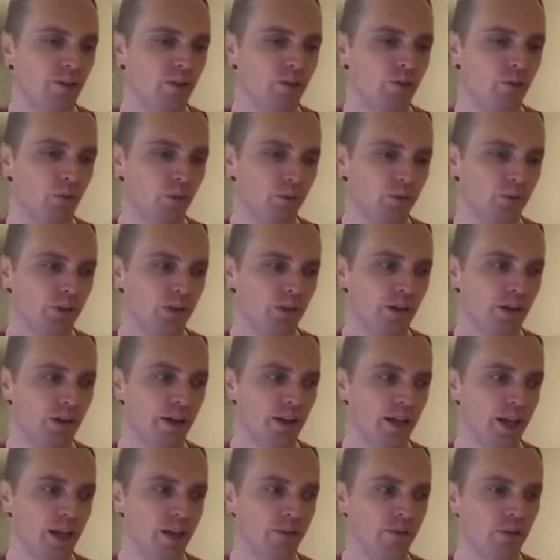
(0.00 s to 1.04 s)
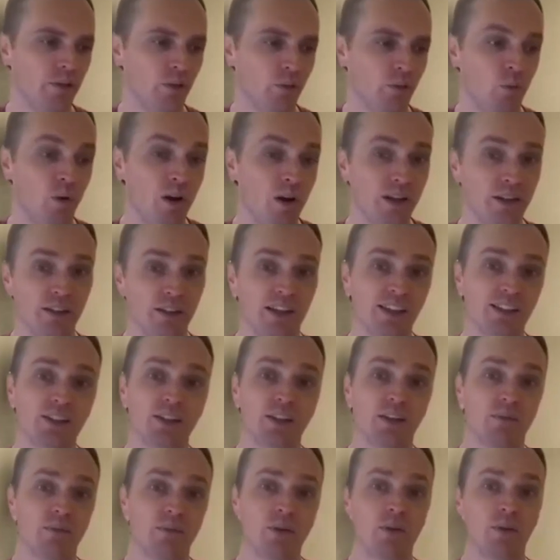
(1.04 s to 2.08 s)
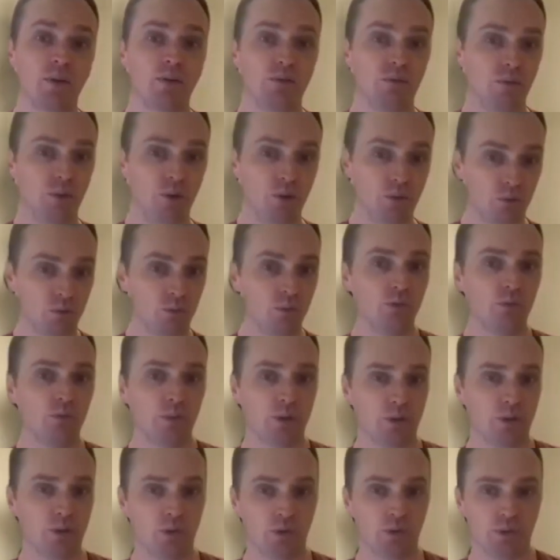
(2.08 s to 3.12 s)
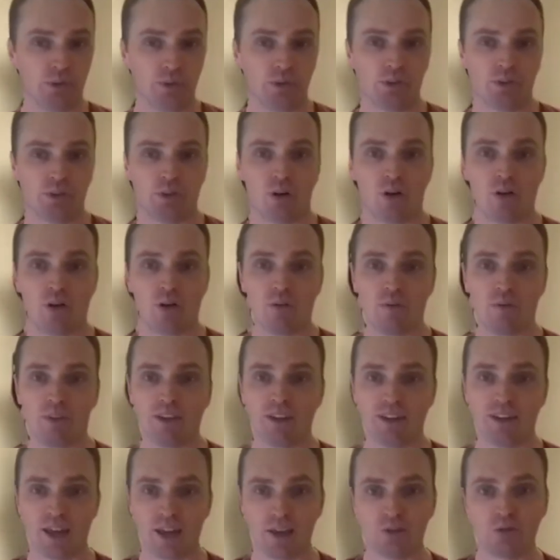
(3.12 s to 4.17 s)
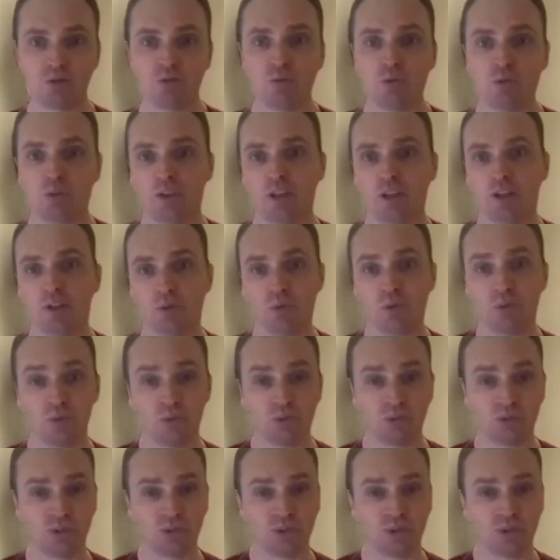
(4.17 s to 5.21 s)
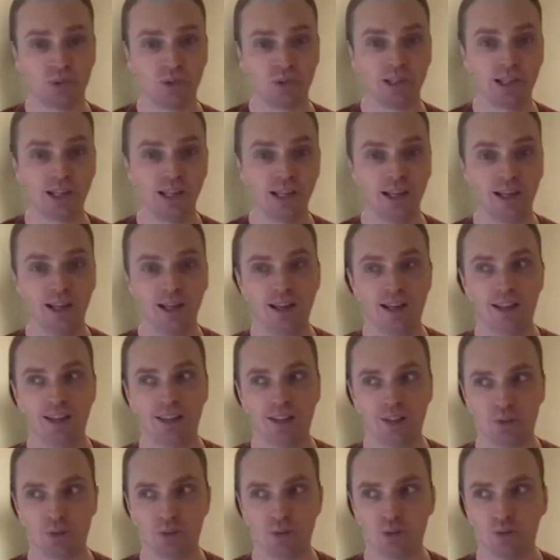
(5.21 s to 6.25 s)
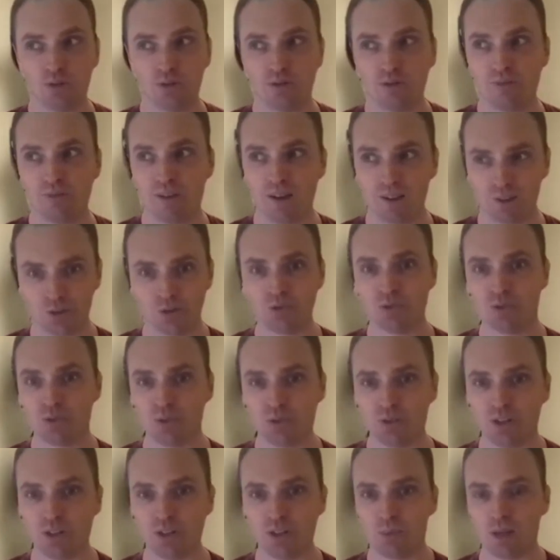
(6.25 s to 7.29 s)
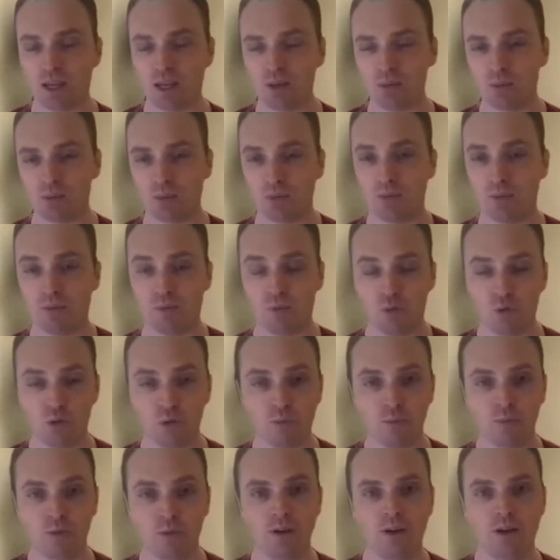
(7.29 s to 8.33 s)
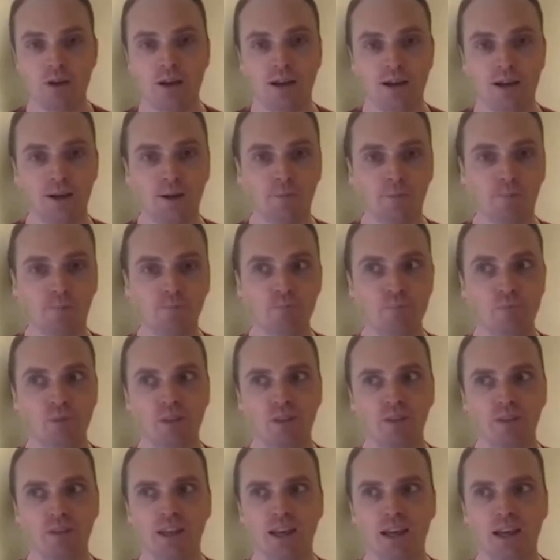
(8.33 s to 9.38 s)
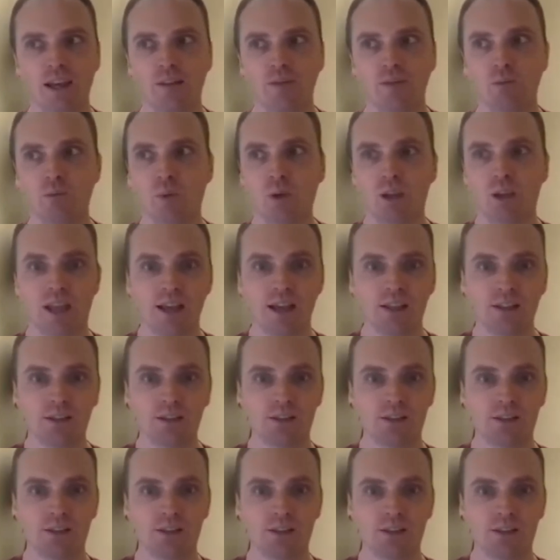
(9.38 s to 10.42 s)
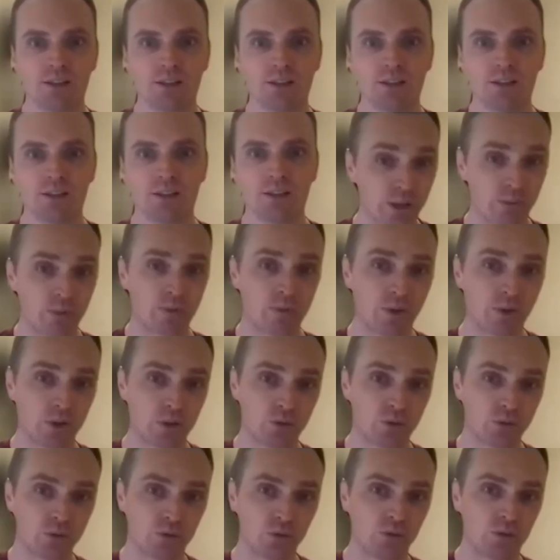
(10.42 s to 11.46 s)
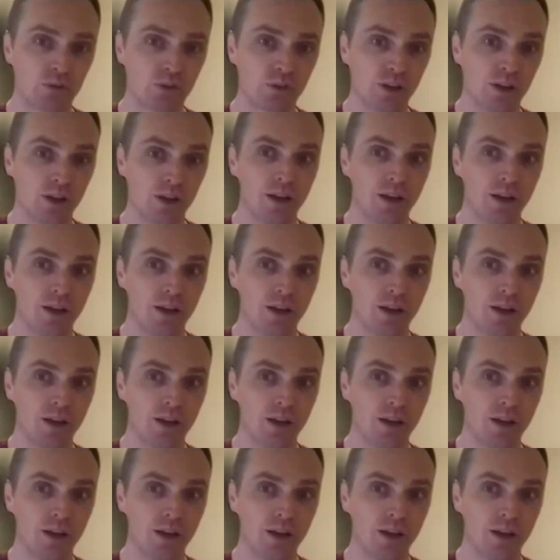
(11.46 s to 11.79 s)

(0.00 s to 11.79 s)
thoughts I have here. One, yes, they're very vulnerable because of the nature of what they do, and also there's certain functions you need to be able to perform that we as InfoSec professionals